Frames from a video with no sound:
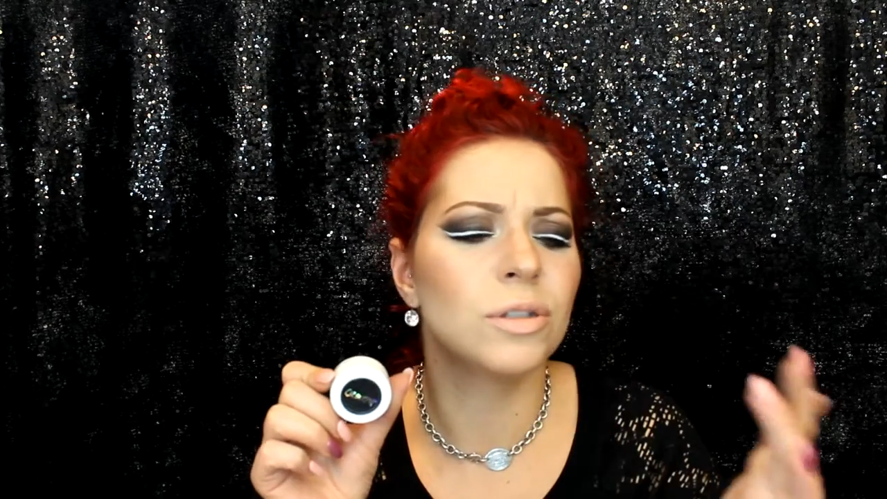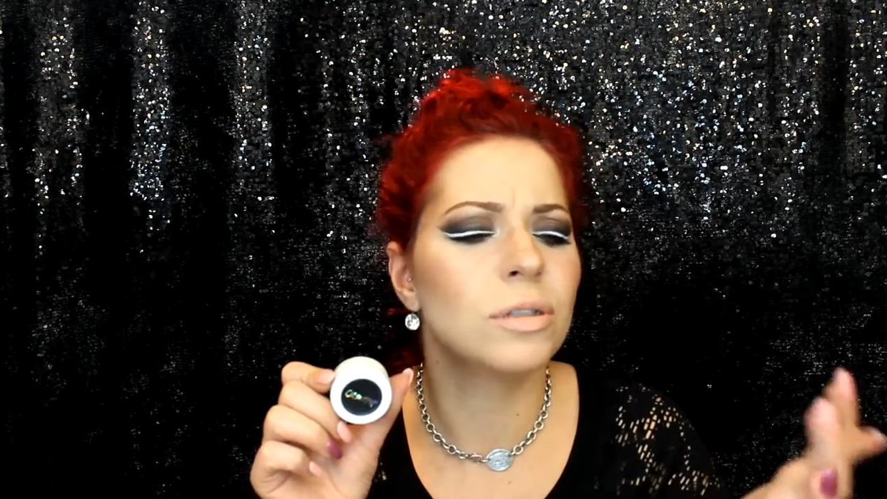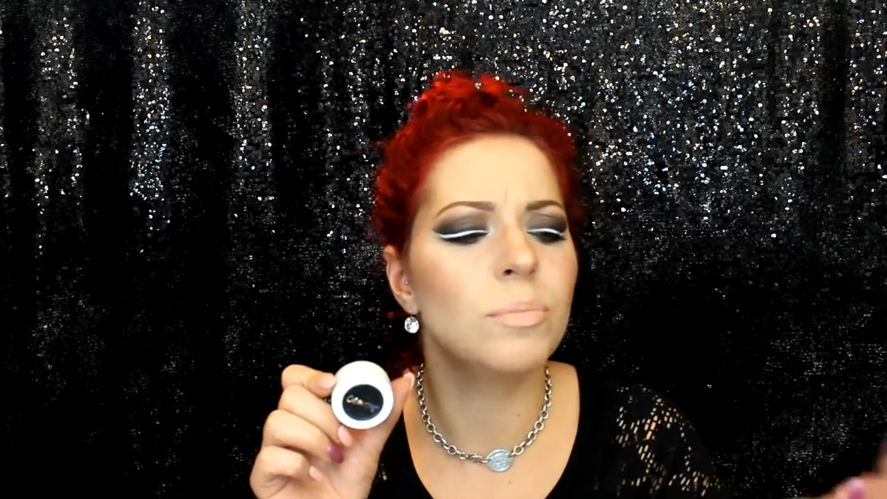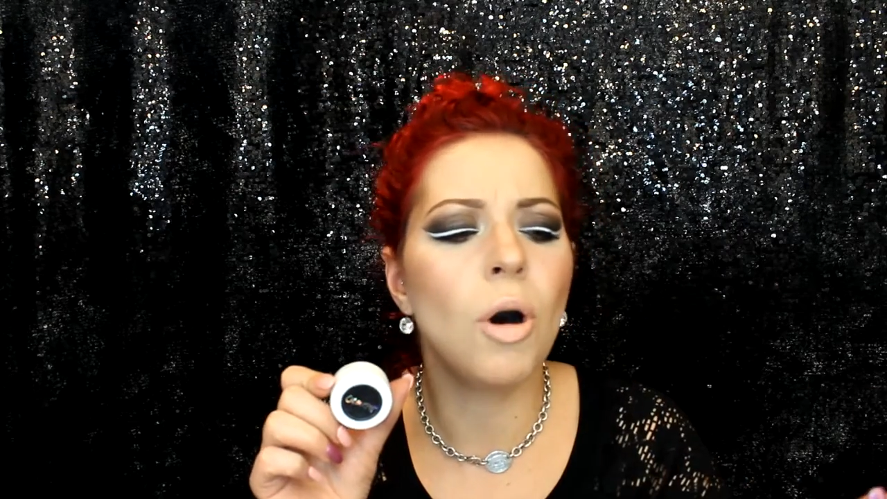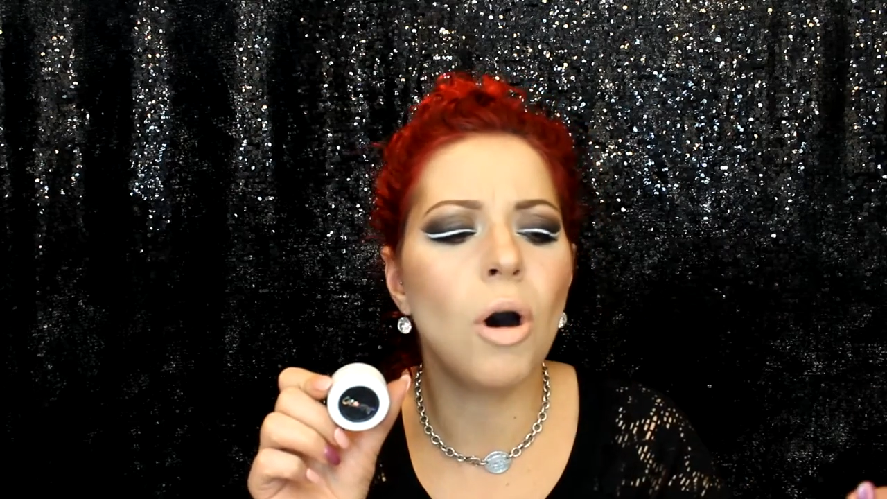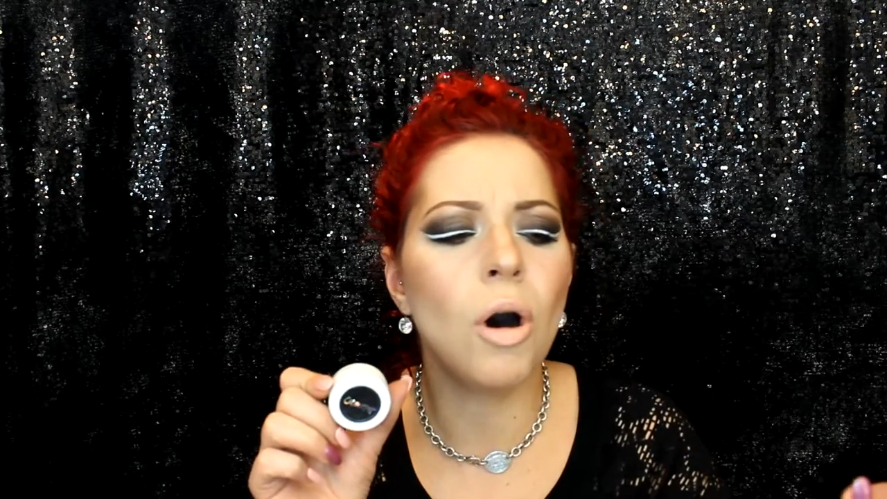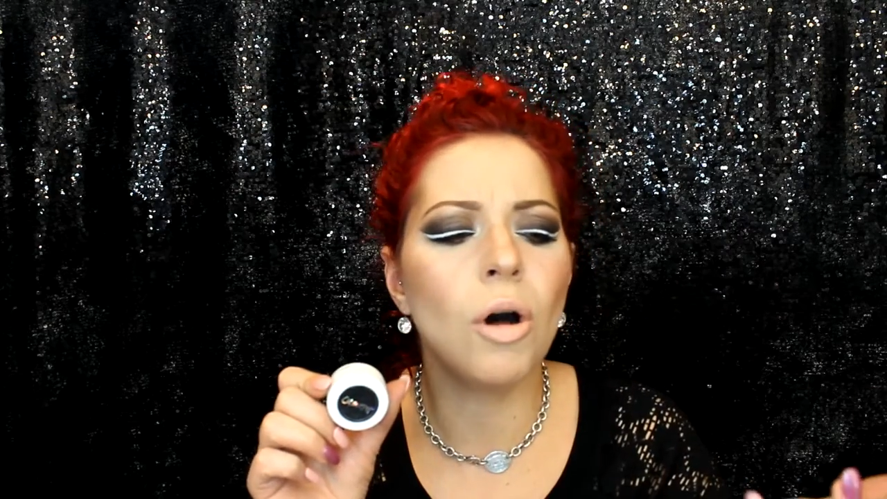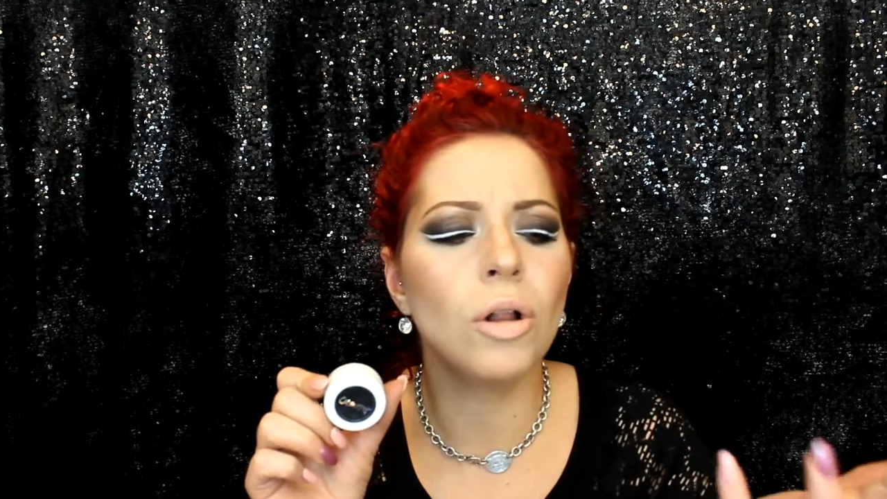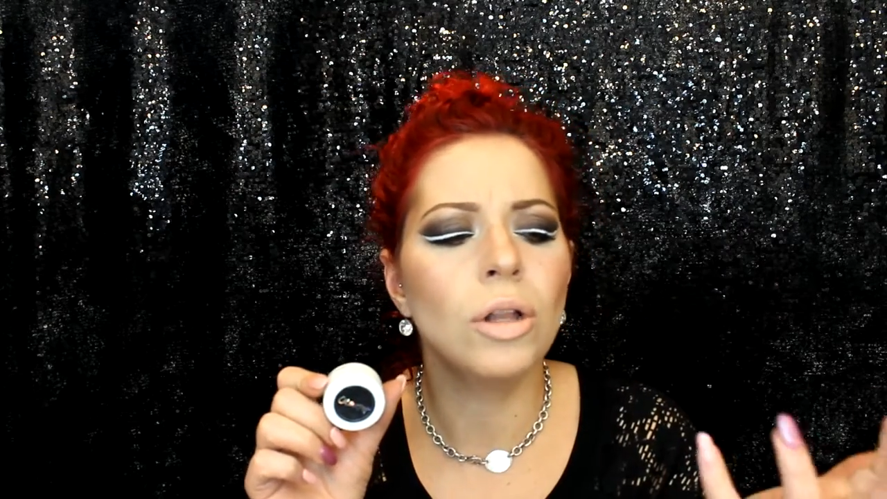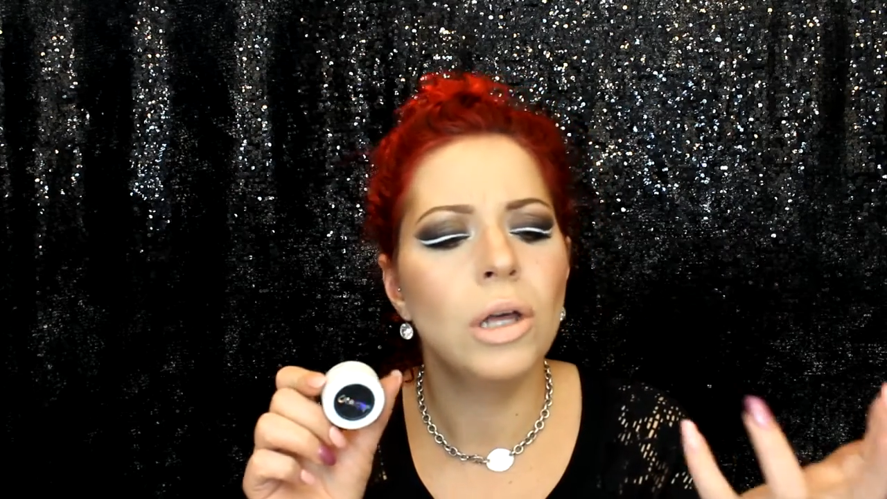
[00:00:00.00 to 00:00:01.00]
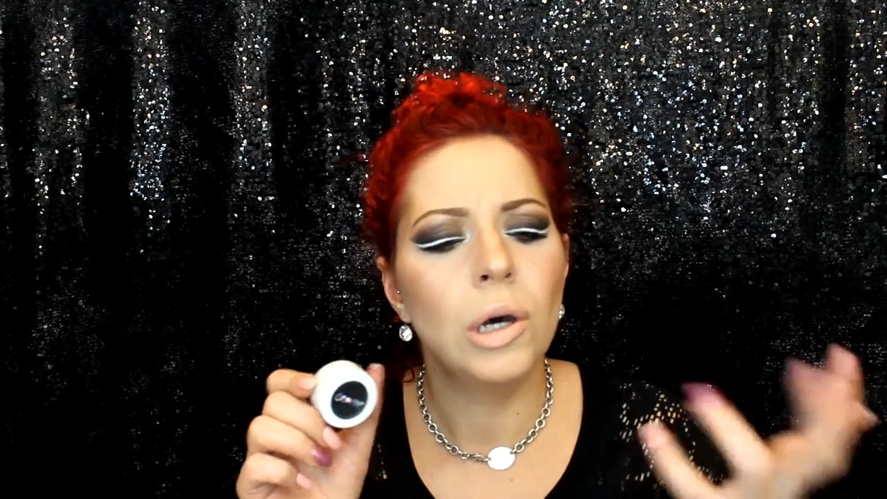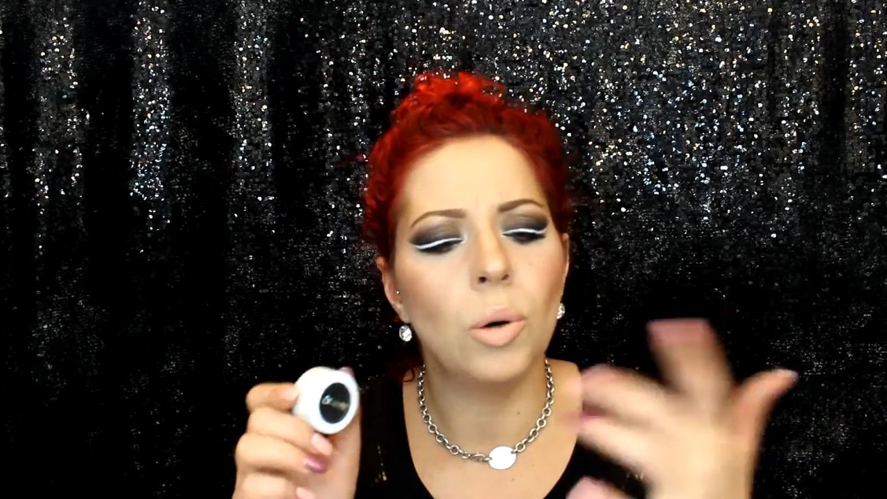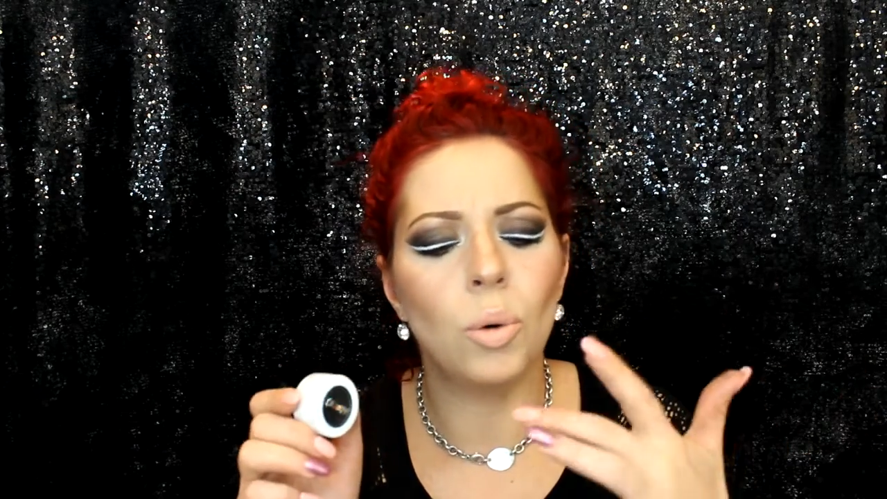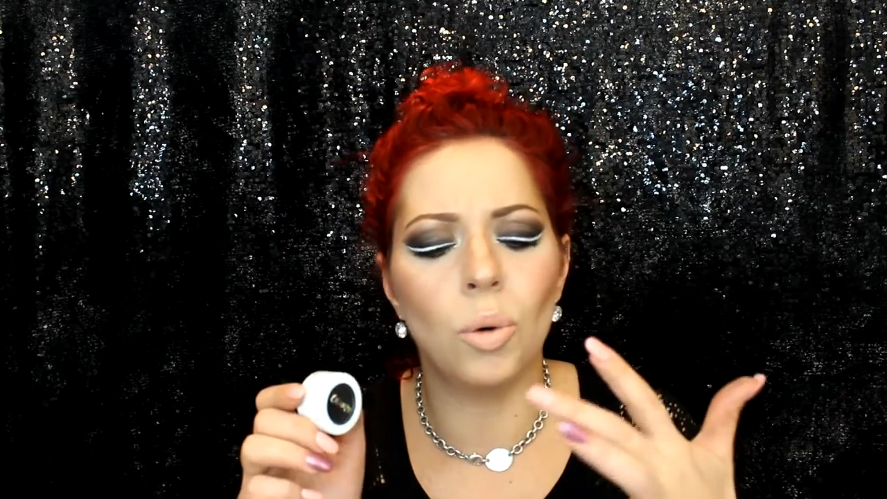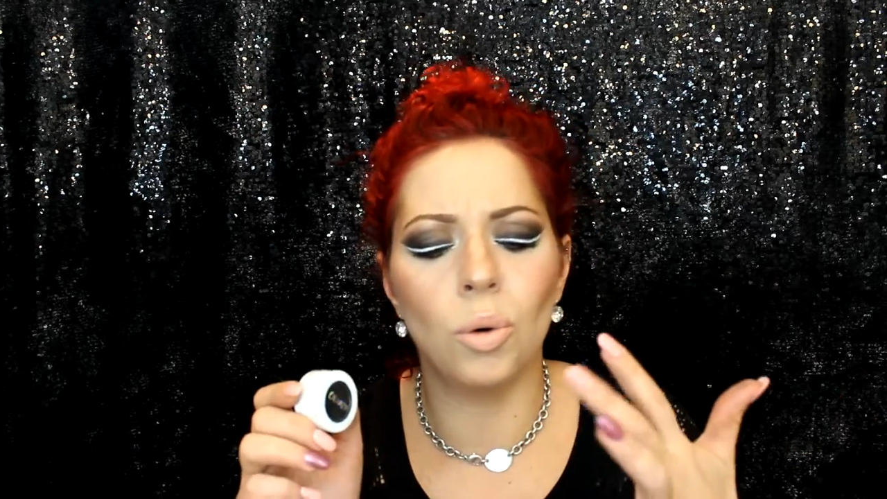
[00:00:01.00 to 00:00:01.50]
small
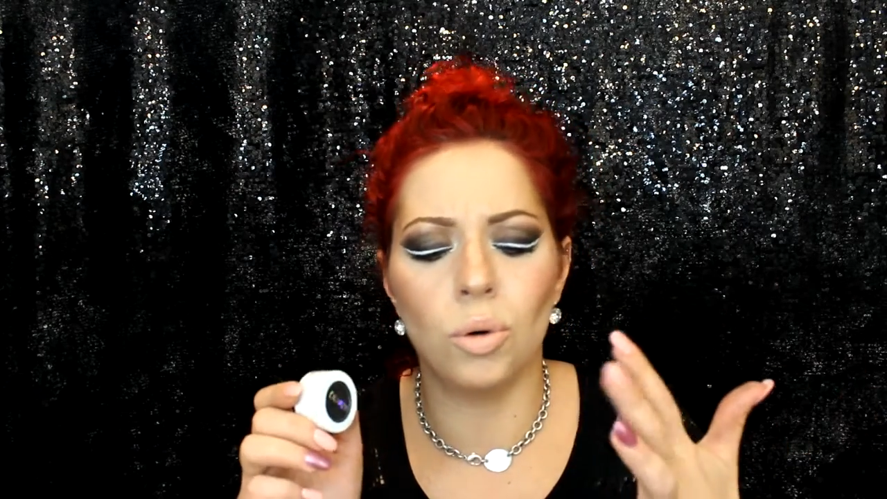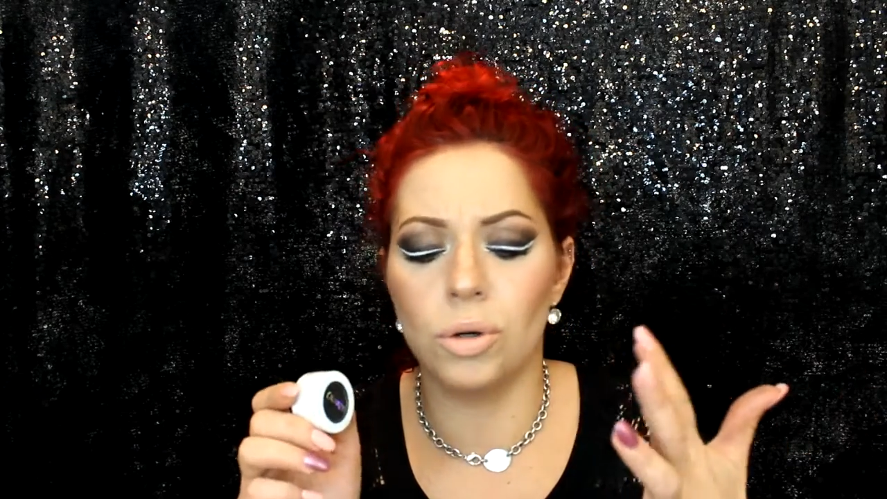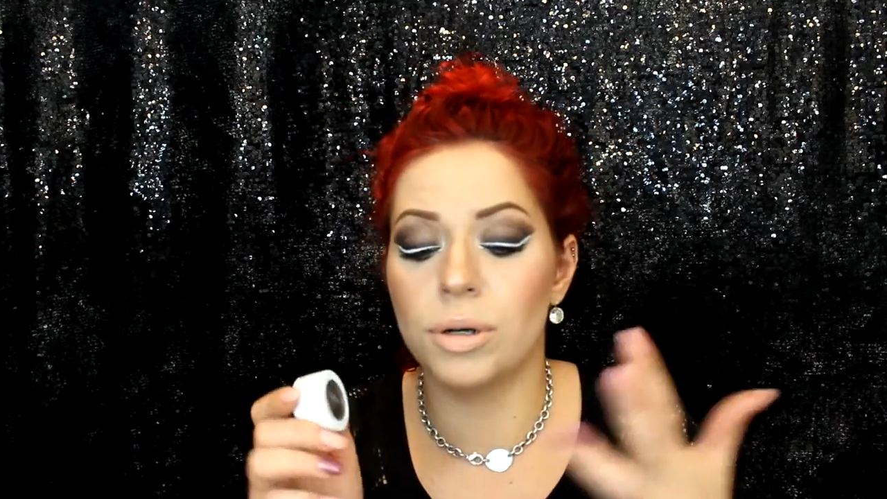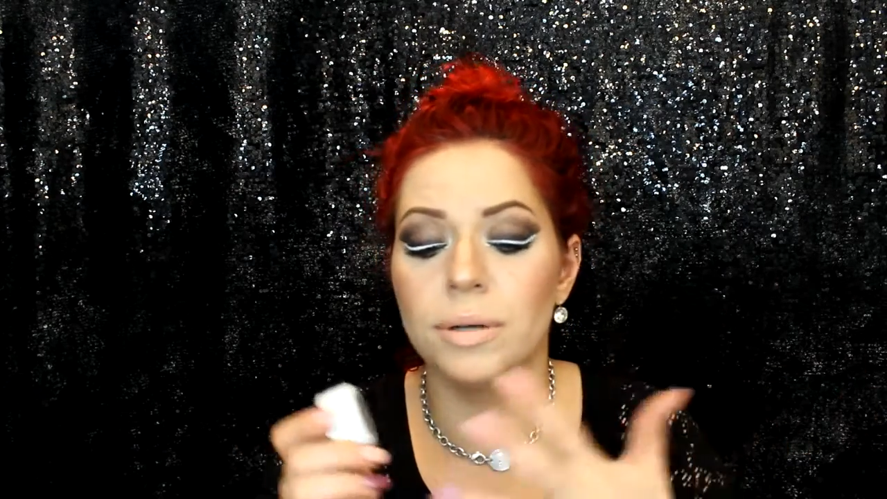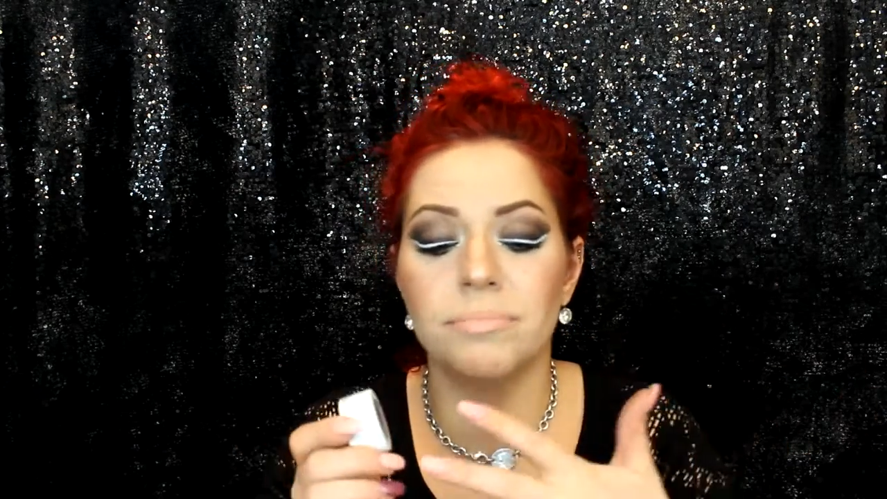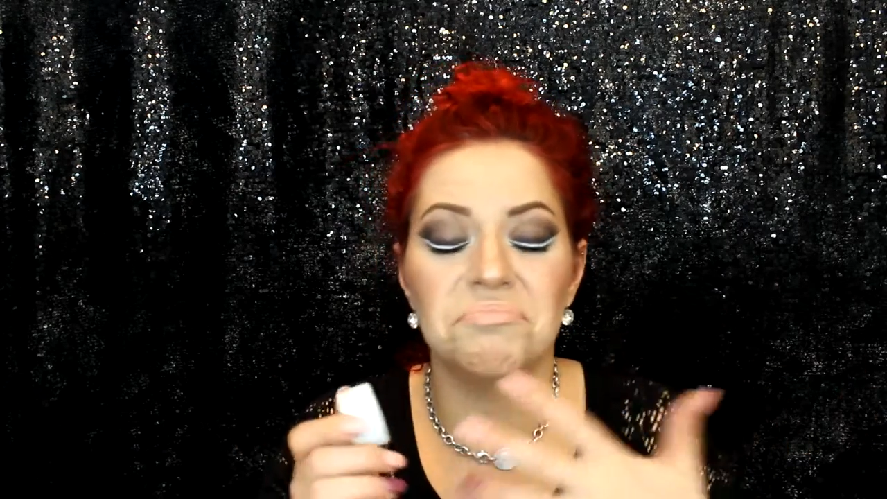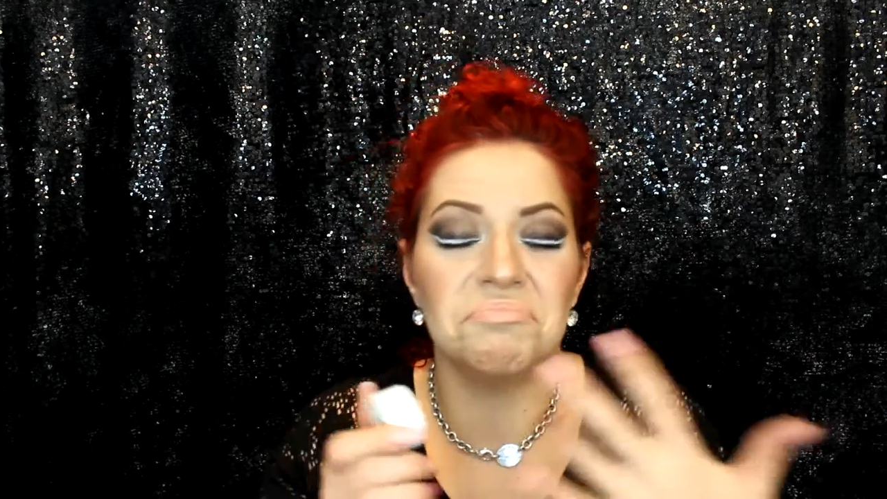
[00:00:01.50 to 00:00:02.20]
or